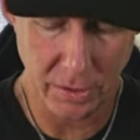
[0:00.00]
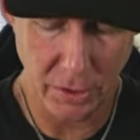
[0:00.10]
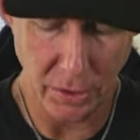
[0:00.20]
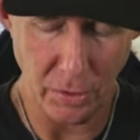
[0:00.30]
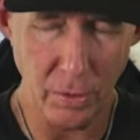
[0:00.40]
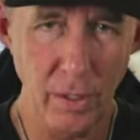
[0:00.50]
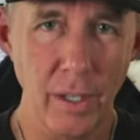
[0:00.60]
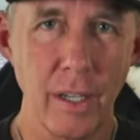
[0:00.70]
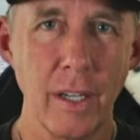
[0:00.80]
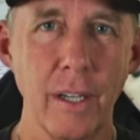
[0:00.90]
two,
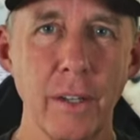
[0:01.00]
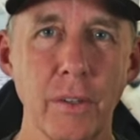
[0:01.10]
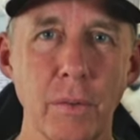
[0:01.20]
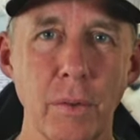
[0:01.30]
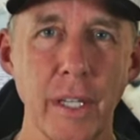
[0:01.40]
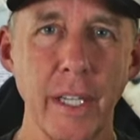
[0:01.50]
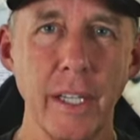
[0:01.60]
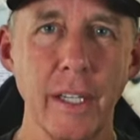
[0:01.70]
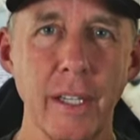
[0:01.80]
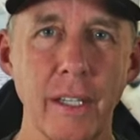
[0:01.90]
three,
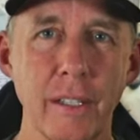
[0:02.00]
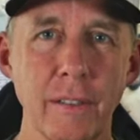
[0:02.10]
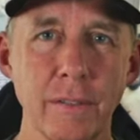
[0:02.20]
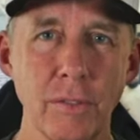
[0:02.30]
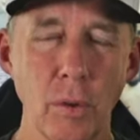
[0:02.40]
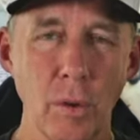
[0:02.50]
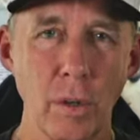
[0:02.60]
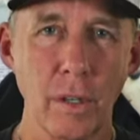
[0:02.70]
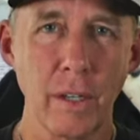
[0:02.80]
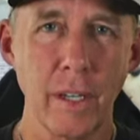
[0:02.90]
four.